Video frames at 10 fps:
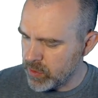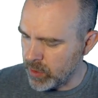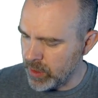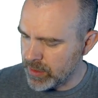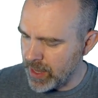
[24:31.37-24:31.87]

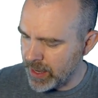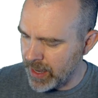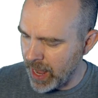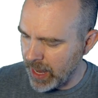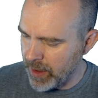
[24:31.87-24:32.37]
So it looks
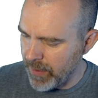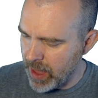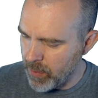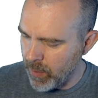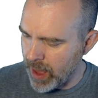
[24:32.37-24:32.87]
like negative
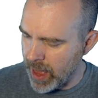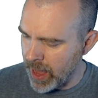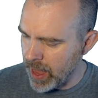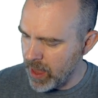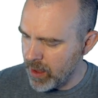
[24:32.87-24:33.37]

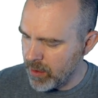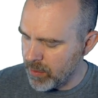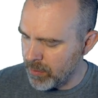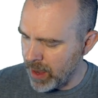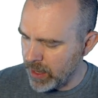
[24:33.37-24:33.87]
8y
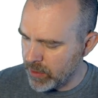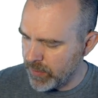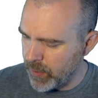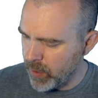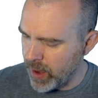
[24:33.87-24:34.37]

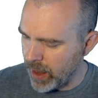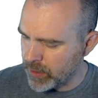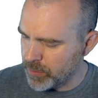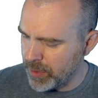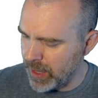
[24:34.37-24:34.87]
minus
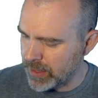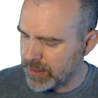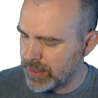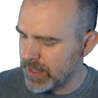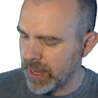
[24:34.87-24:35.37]
4x
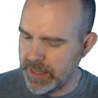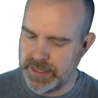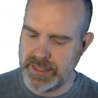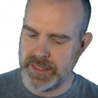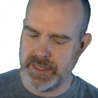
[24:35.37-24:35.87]
plus
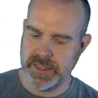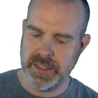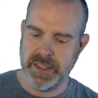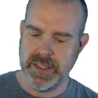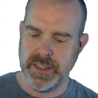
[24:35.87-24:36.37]
6.
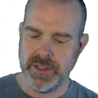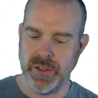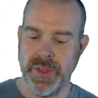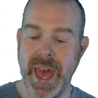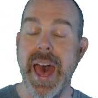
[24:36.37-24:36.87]

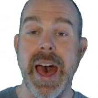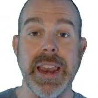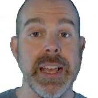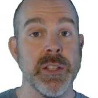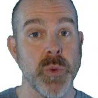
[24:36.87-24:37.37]
So
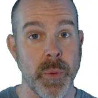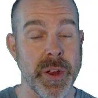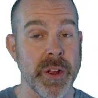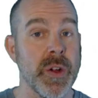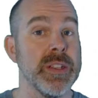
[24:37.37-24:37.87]
that is what
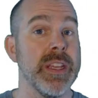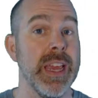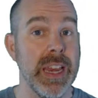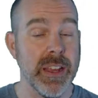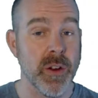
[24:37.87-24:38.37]
we are going
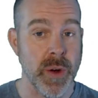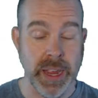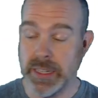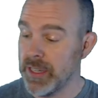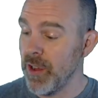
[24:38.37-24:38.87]
to
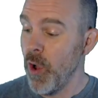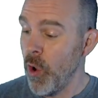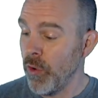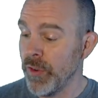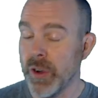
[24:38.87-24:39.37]
integrate
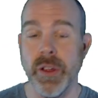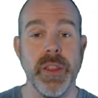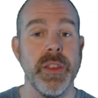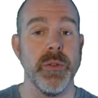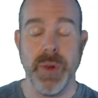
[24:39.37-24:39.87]

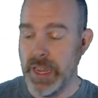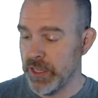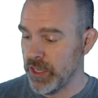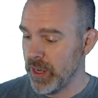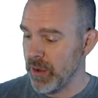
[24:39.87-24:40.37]
over the
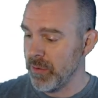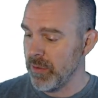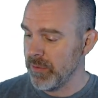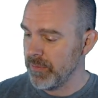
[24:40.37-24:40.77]
region.